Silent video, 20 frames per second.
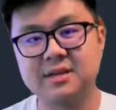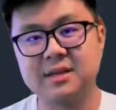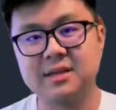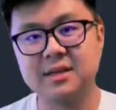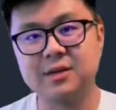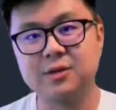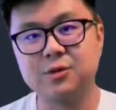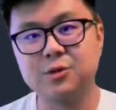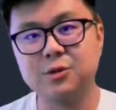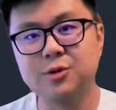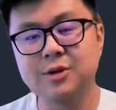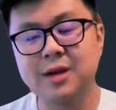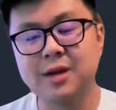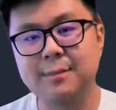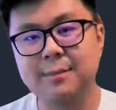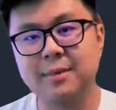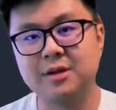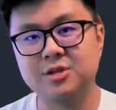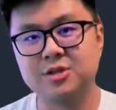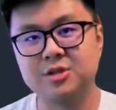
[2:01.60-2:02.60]
in 2
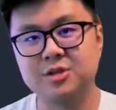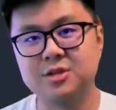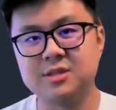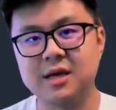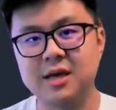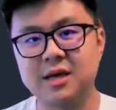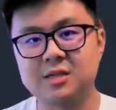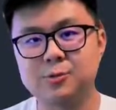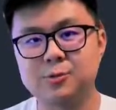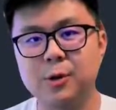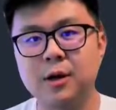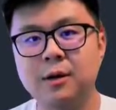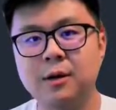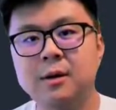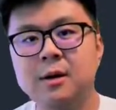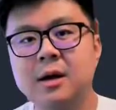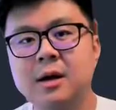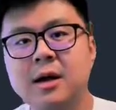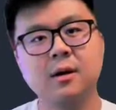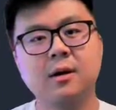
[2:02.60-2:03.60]
dimensions as
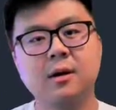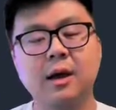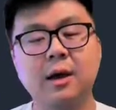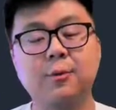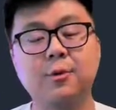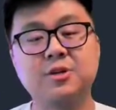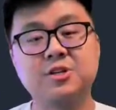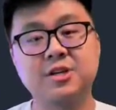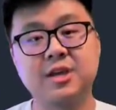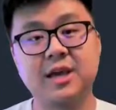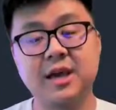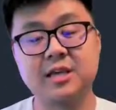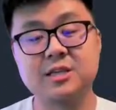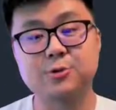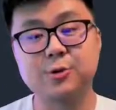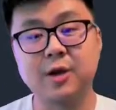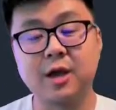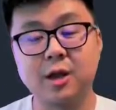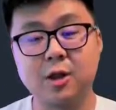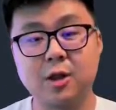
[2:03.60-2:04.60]
well. In which case
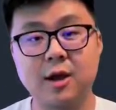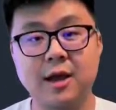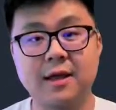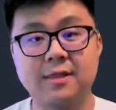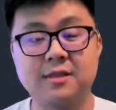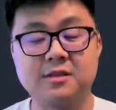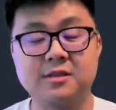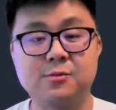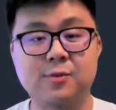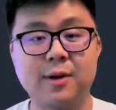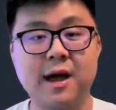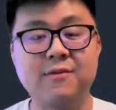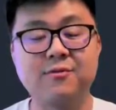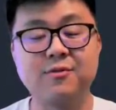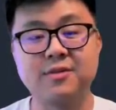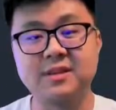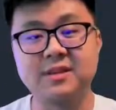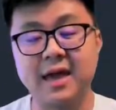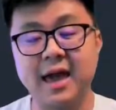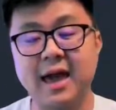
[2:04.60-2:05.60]
we can look at this graph
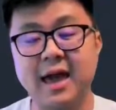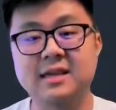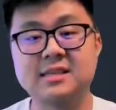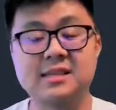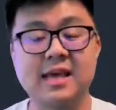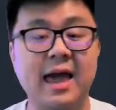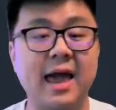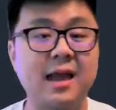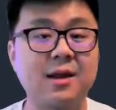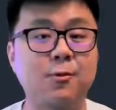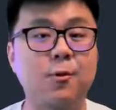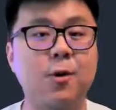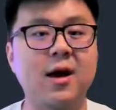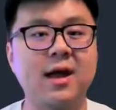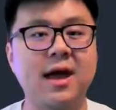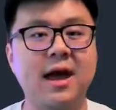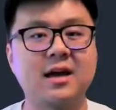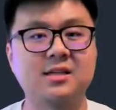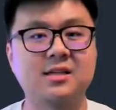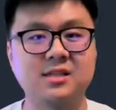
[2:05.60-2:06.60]
with the x and y
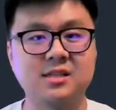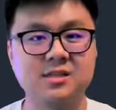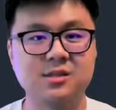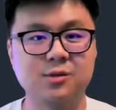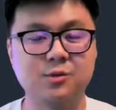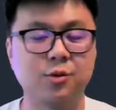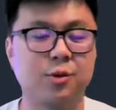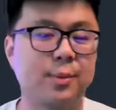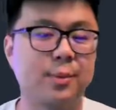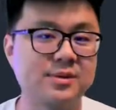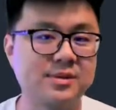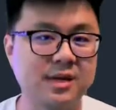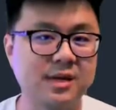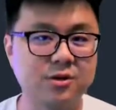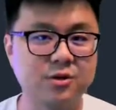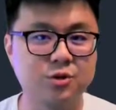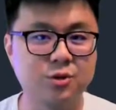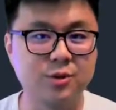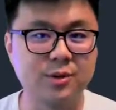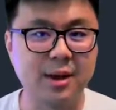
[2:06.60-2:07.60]
axis to
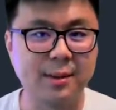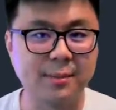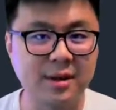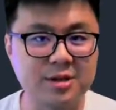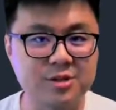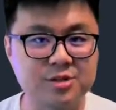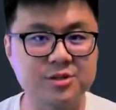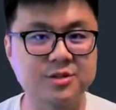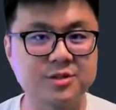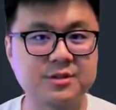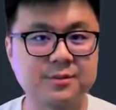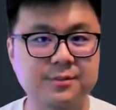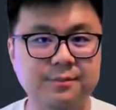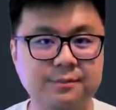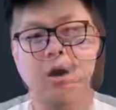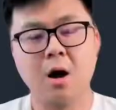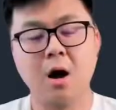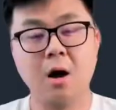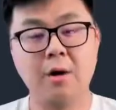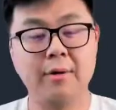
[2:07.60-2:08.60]
represent 2 dimensions.
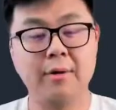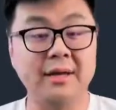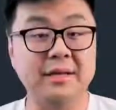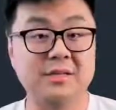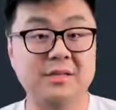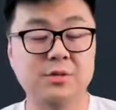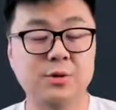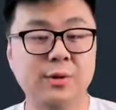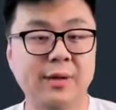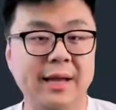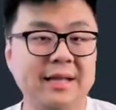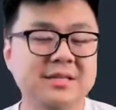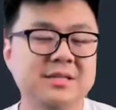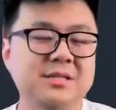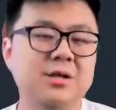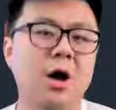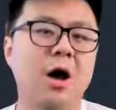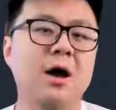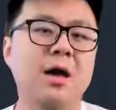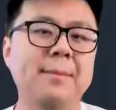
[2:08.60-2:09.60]
Alright, so let's
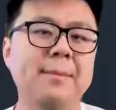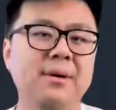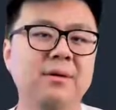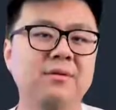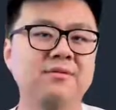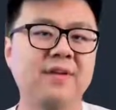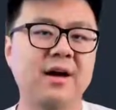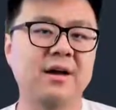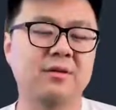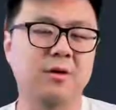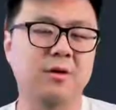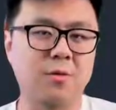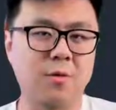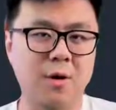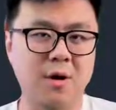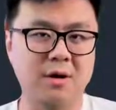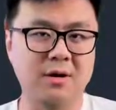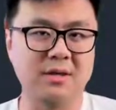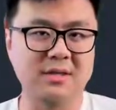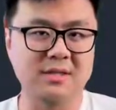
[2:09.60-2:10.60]
talk about vector
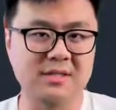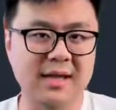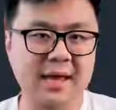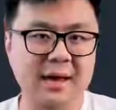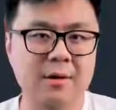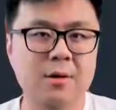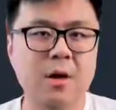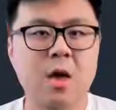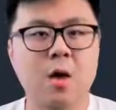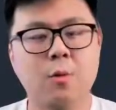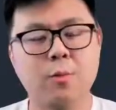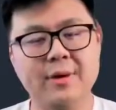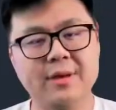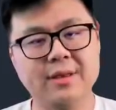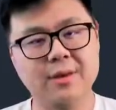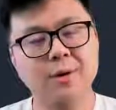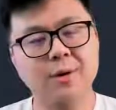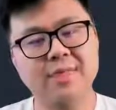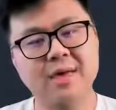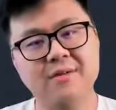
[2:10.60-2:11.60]
quantities. Now, we
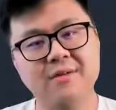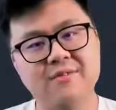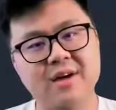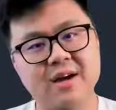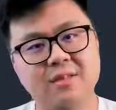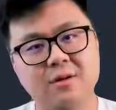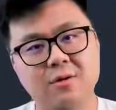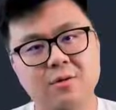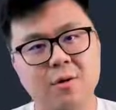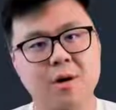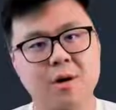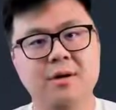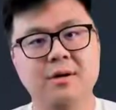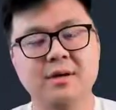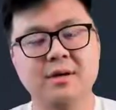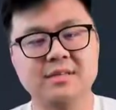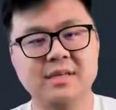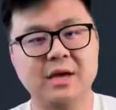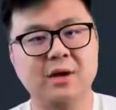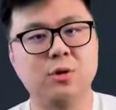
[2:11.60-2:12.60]
know that vector
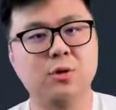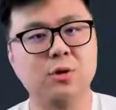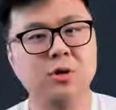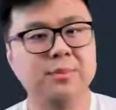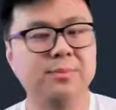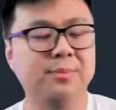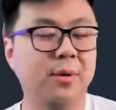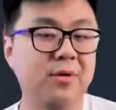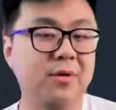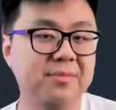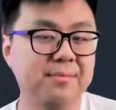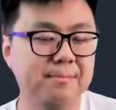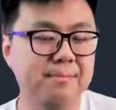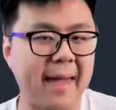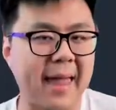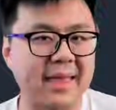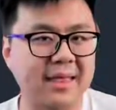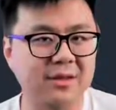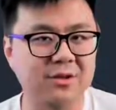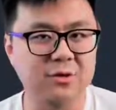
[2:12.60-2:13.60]
quantities include both
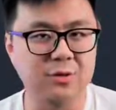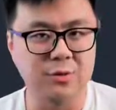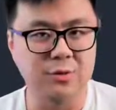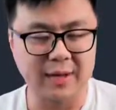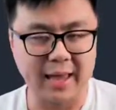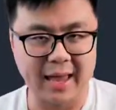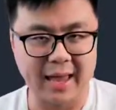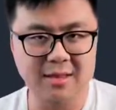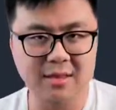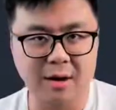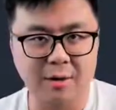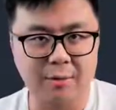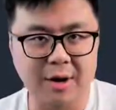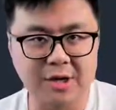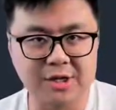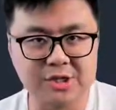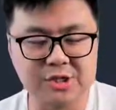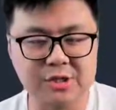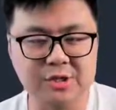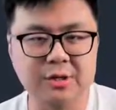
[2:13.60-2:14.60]
magnitude and
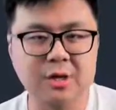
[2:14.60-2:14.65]
direction,